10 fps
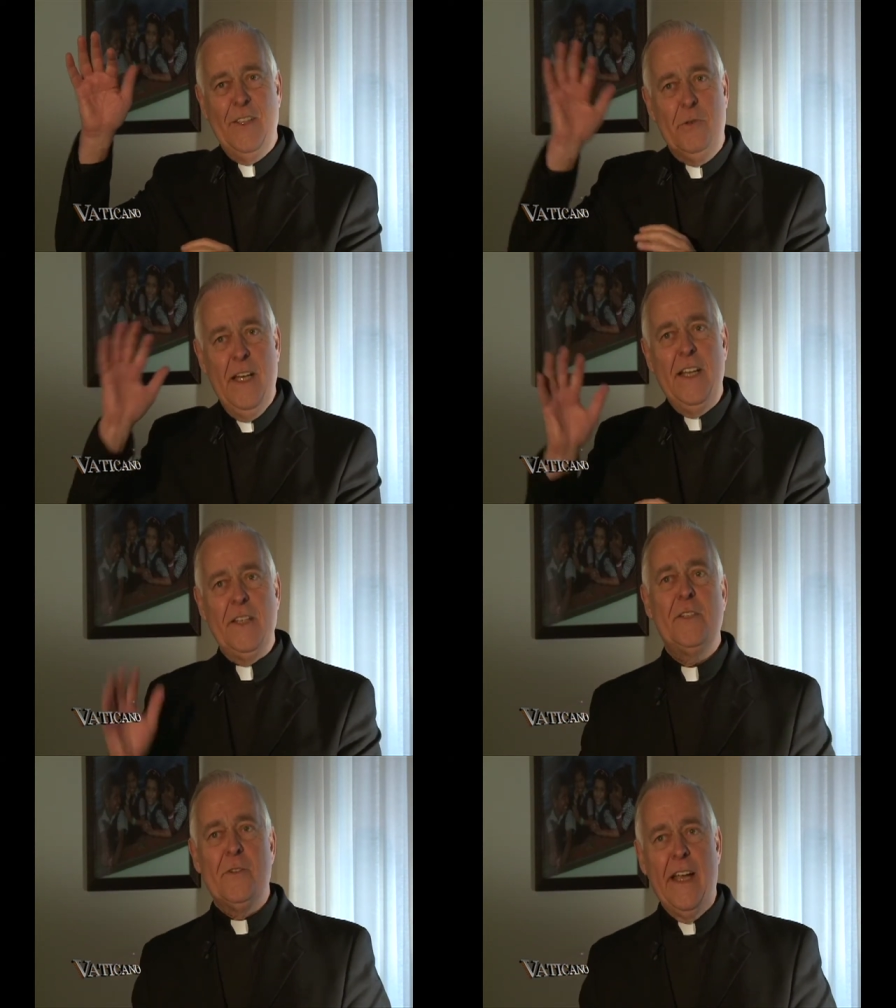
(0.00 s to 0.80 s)
to
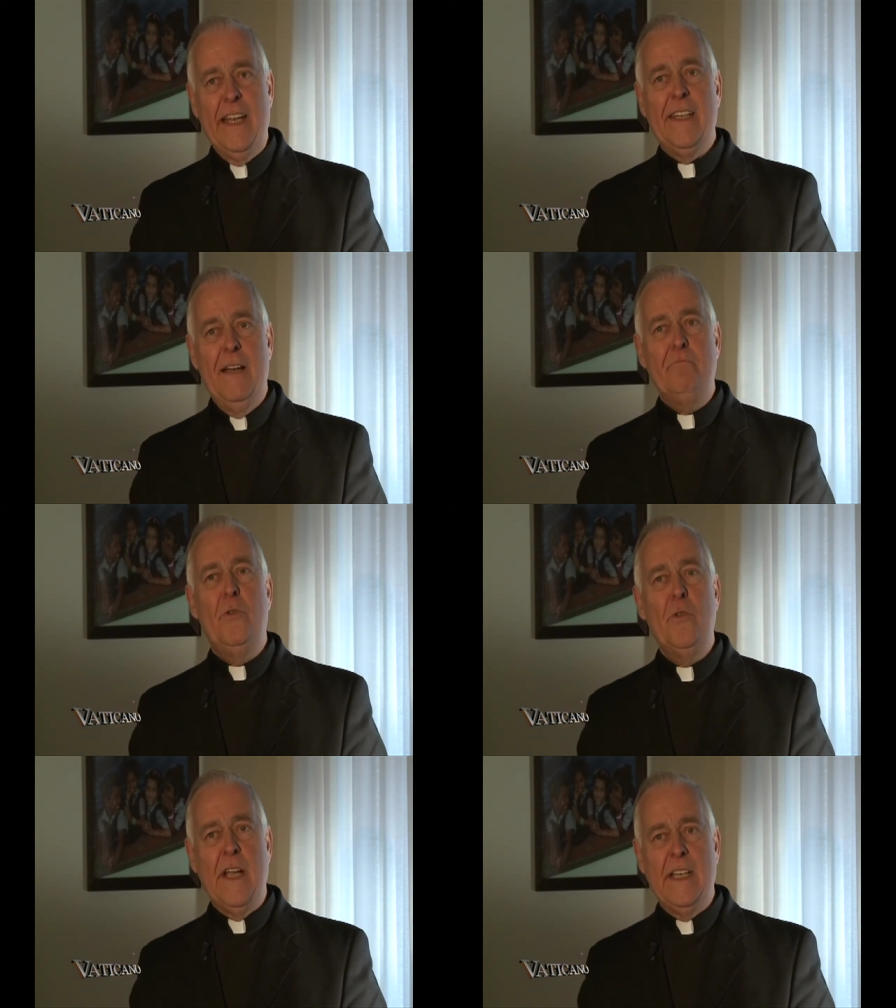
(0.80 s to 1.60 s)
illustrate a
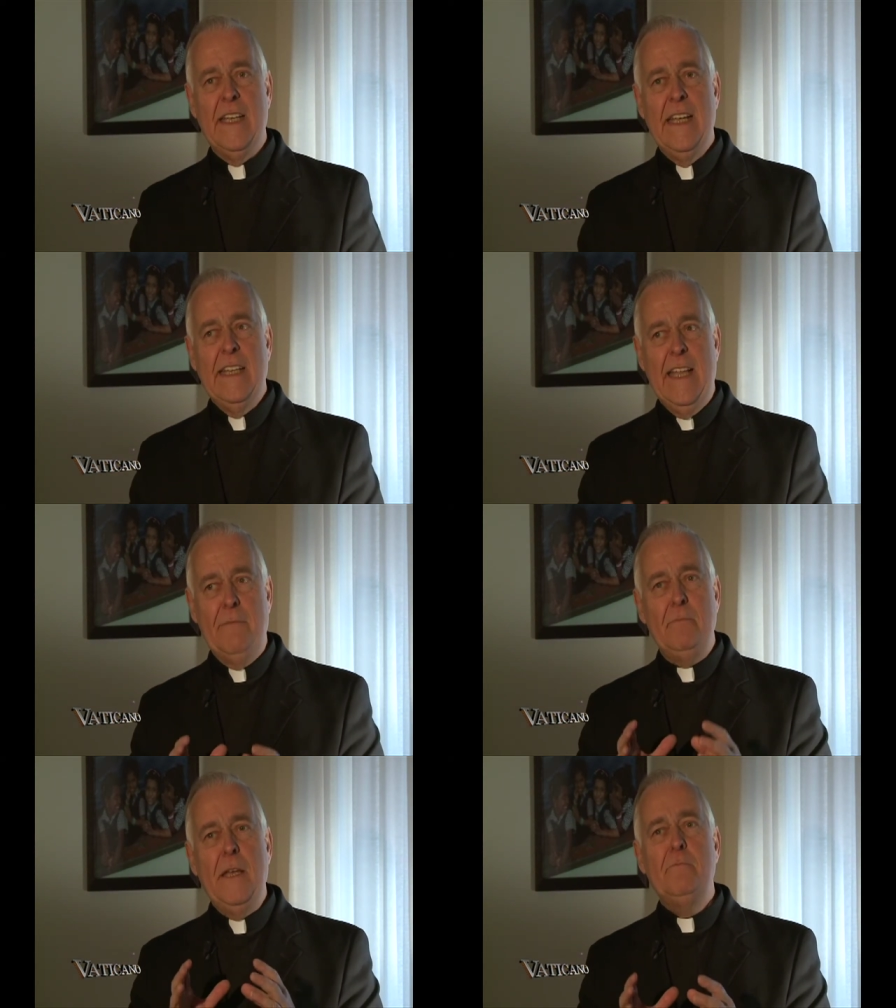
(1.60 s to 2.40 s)
point
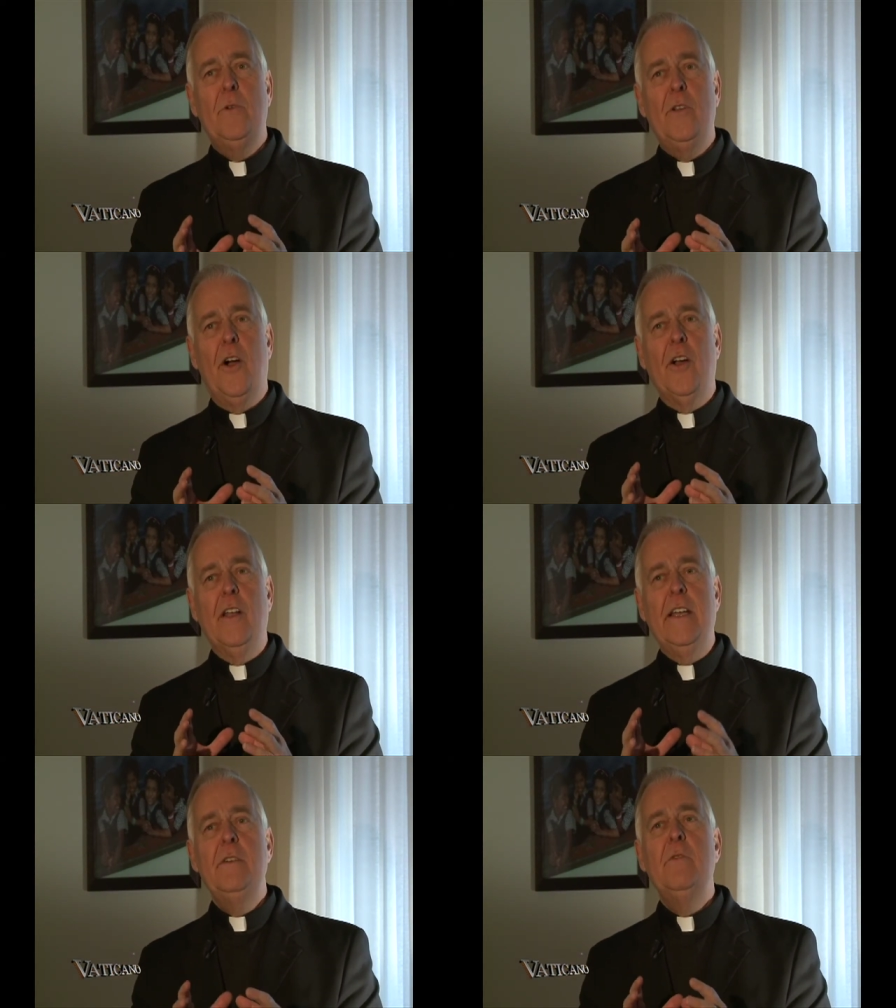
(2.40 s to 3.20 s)
that people are
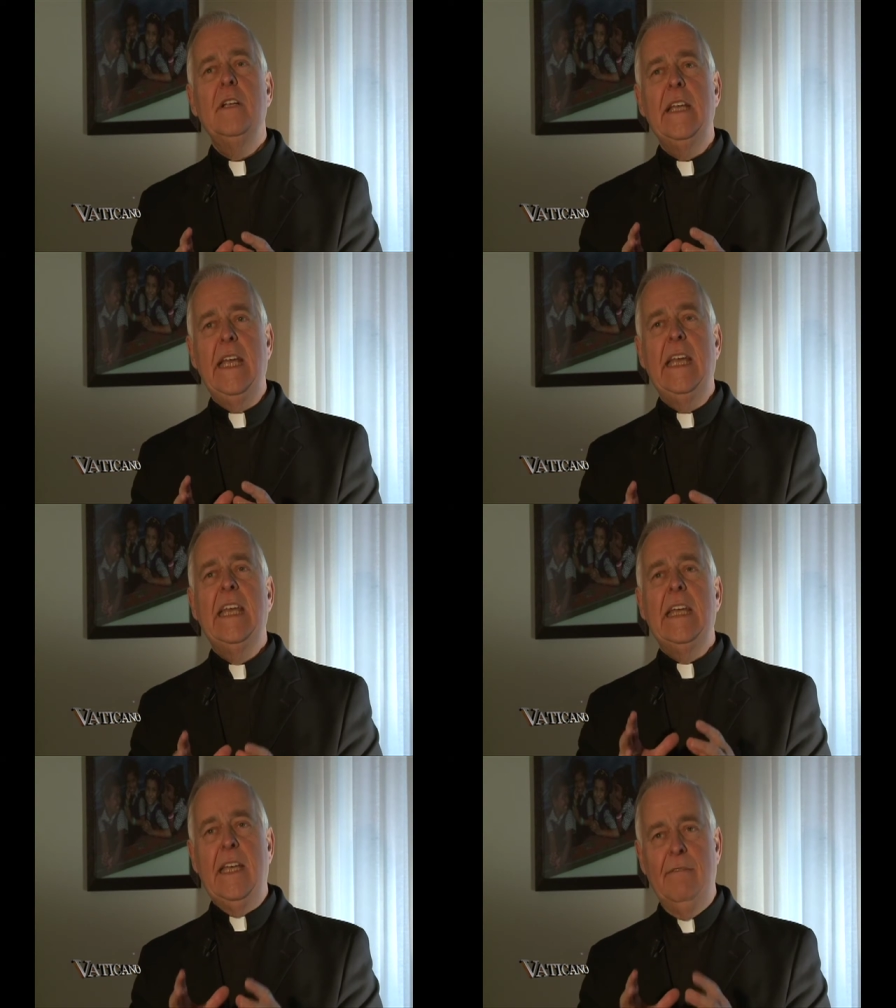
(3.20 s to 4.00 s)
literally
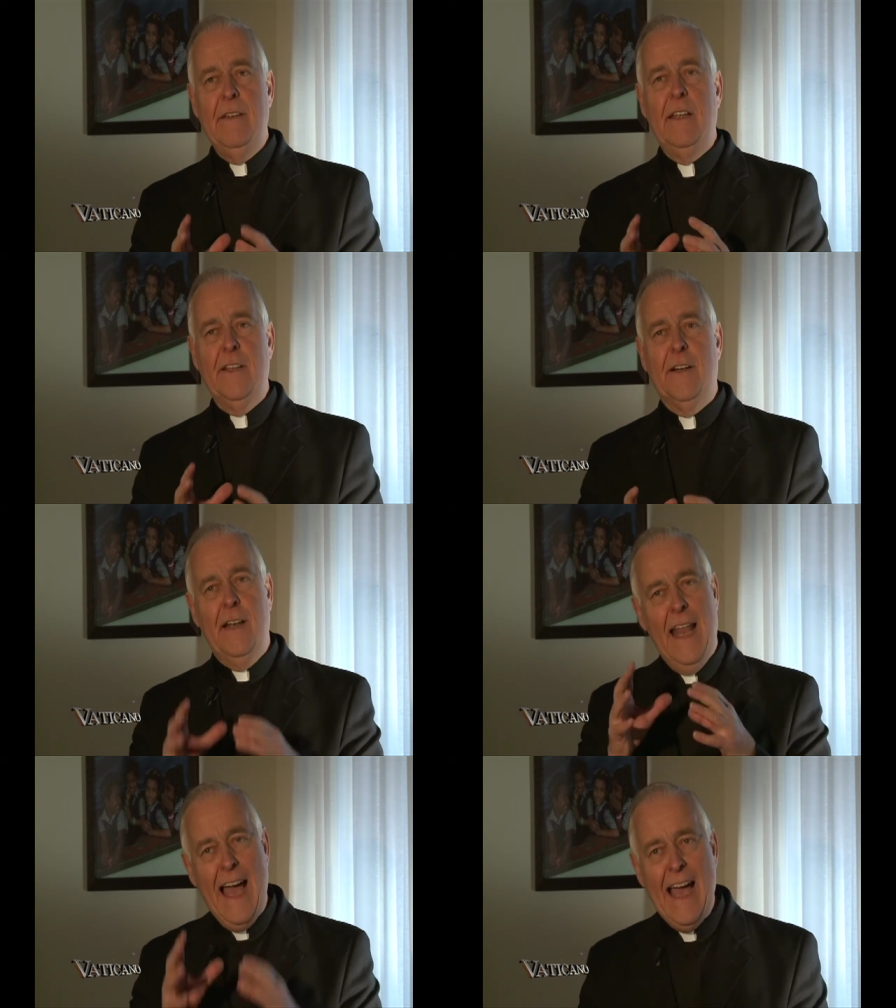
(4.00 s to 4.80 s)
giving their
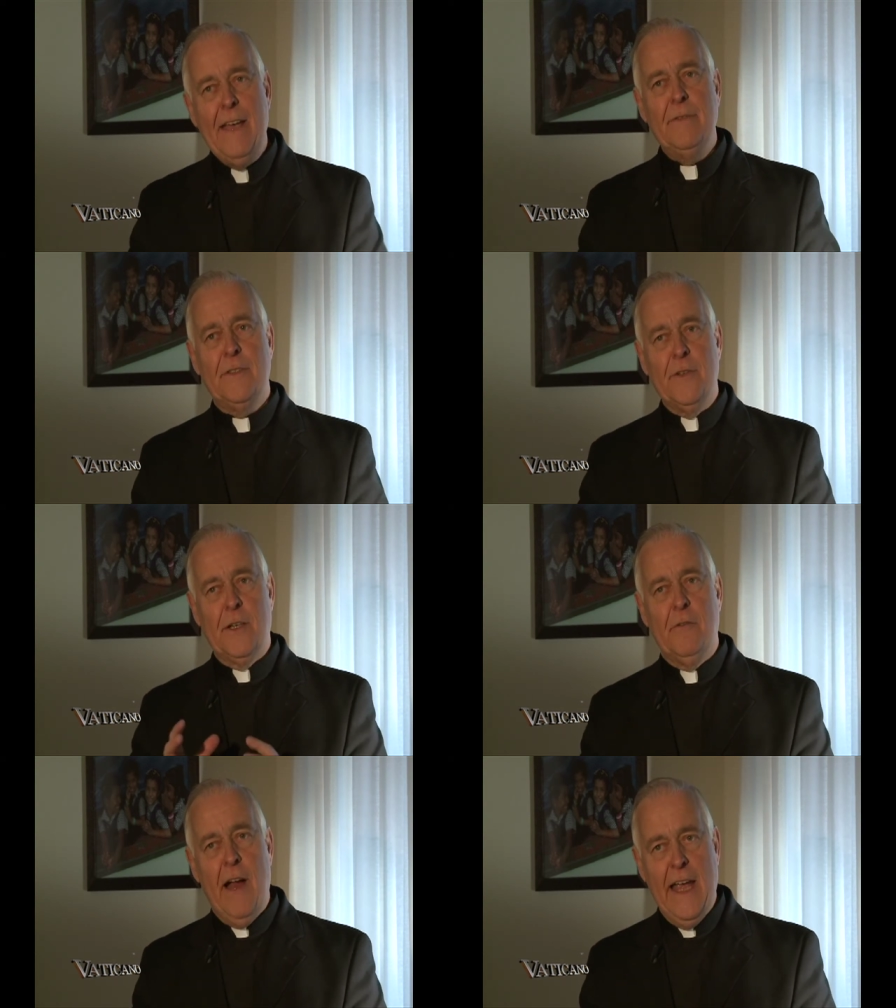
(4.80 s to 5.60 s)
lives for
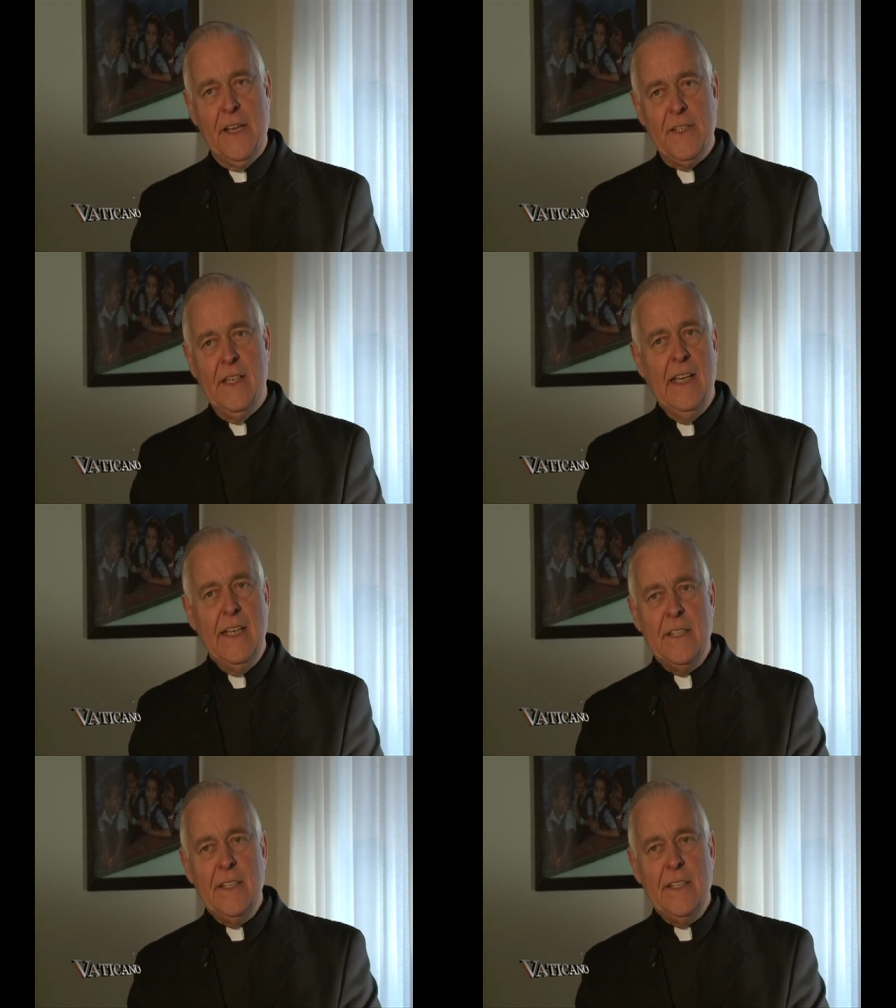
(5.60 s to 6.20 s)
Christ.